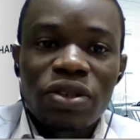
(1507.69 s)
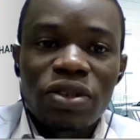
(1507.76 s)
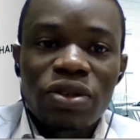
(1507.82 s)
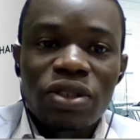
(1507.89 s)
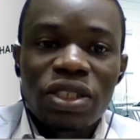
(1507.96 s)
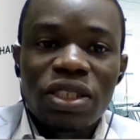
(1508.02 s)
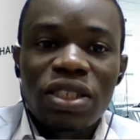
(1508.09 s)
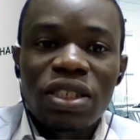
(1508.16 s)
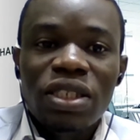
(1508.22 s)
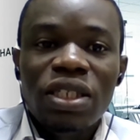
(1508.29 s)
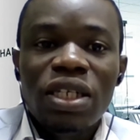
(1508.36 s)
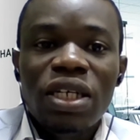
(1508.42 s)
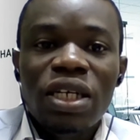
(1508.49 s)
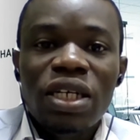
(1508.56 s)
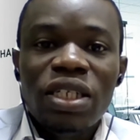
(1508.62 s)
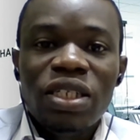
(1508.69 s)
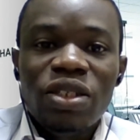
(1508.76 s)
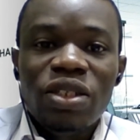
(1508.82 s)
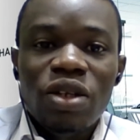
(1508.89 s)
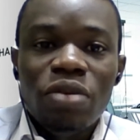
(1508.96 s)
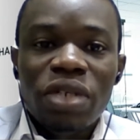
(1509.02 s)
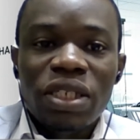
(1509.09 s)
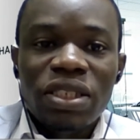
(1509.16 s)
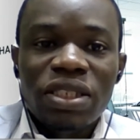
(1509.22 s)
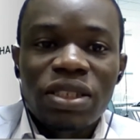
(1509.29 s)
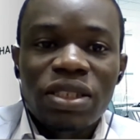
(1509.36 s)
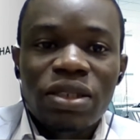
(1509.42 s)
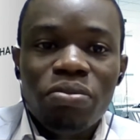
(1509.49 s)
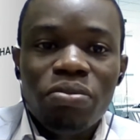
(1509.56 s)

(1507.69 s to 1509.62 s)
to see numbers,